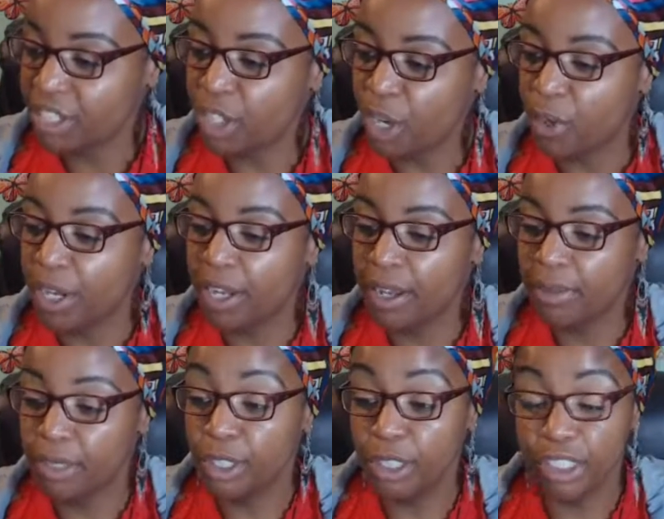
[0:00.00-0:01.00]
So
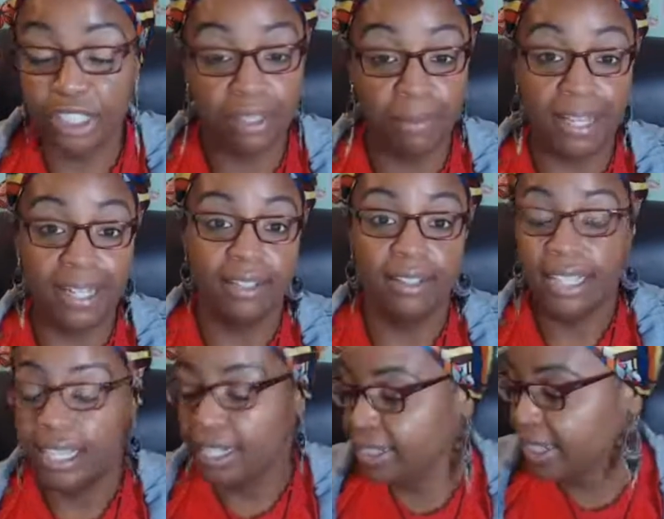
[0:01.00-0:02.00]
nourishing the body,
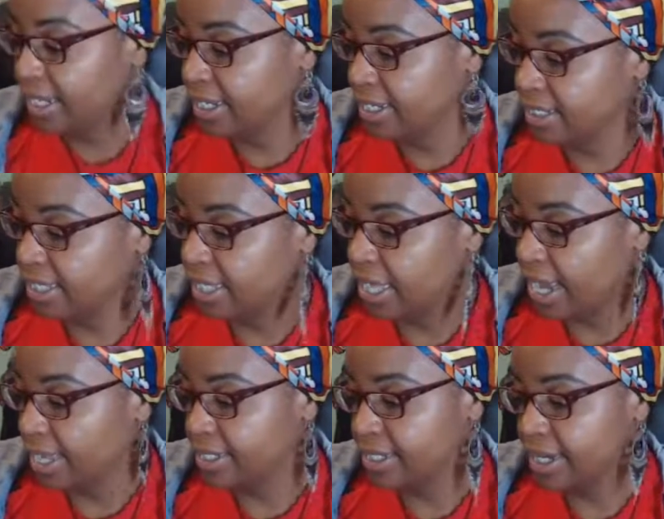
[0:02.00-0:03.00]
eating things
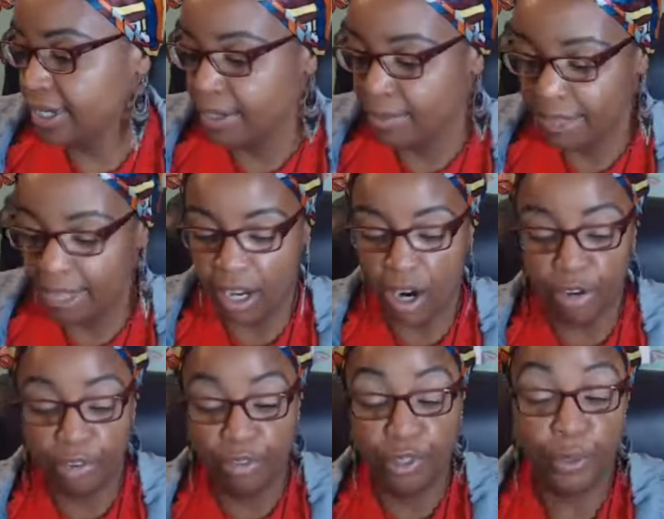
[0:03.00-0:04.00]
that
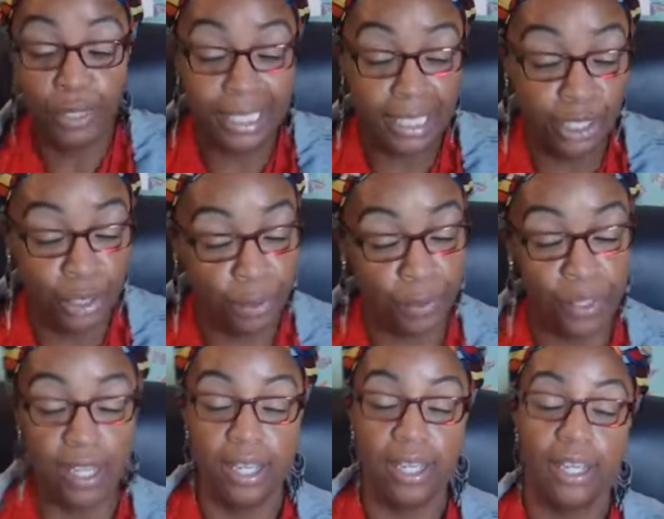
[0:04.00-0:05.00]
are fueling you
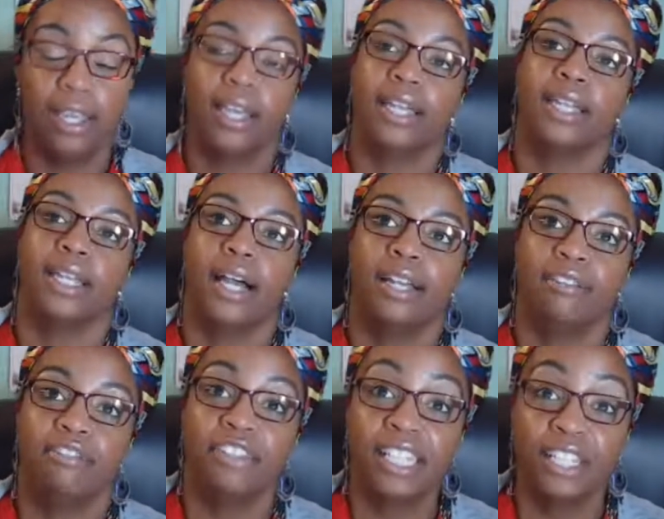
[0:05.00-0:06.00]
and not
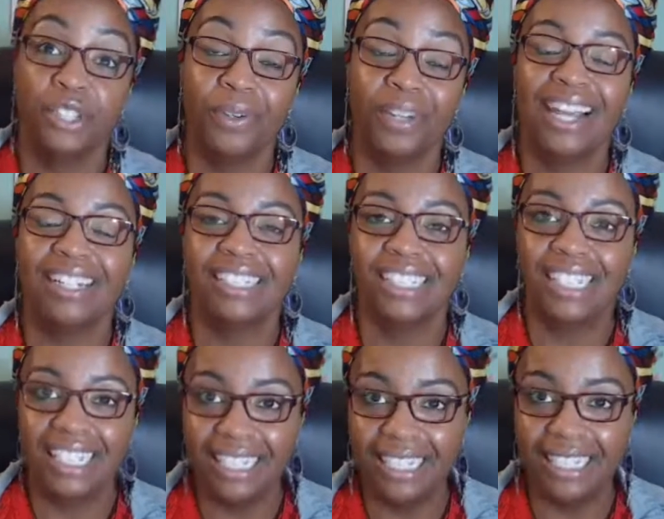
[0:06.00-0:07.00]
filling you, and actually
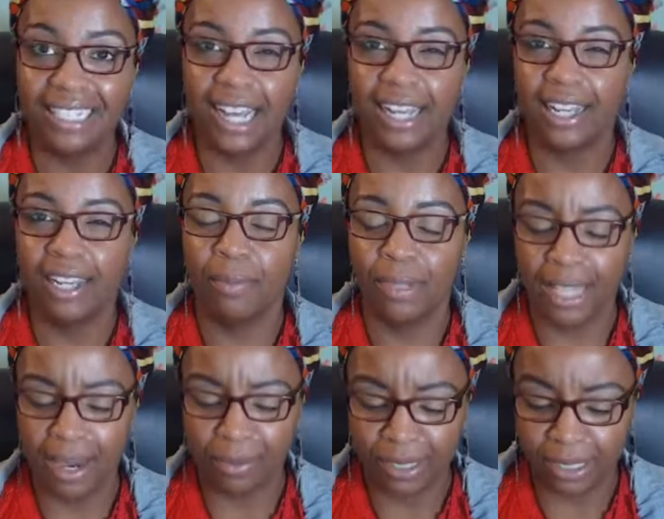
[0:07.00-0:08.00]
eating.
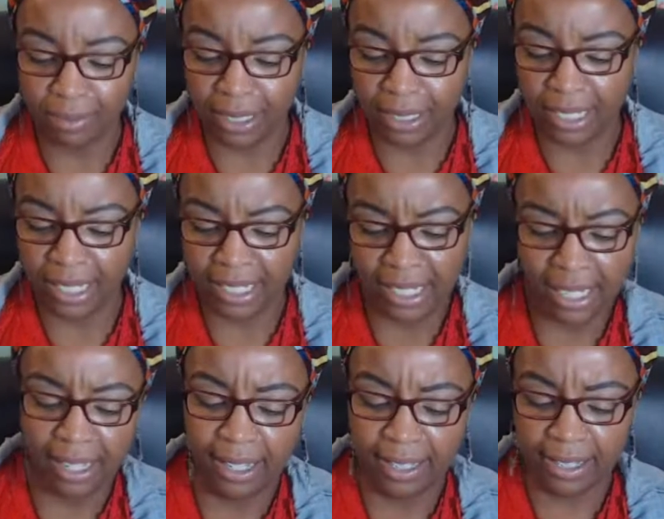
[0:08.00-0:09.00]
That was something that
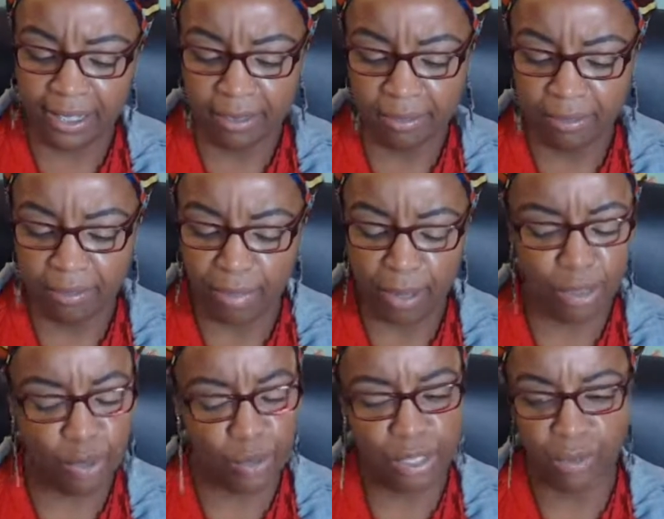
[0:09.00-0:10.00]
I
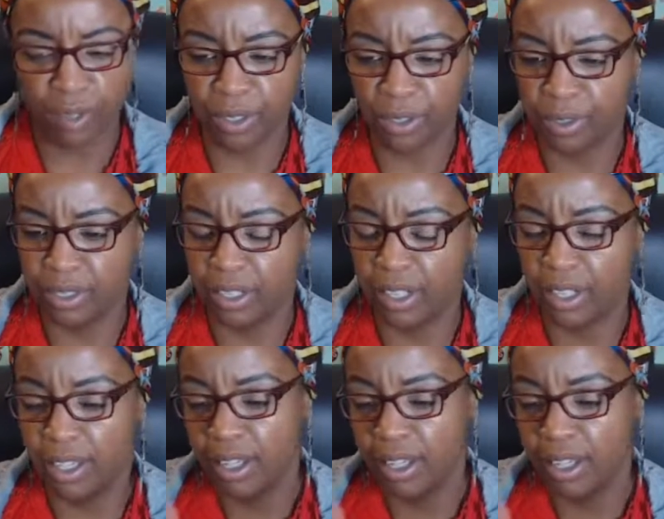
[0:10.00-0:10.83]
was doing some work on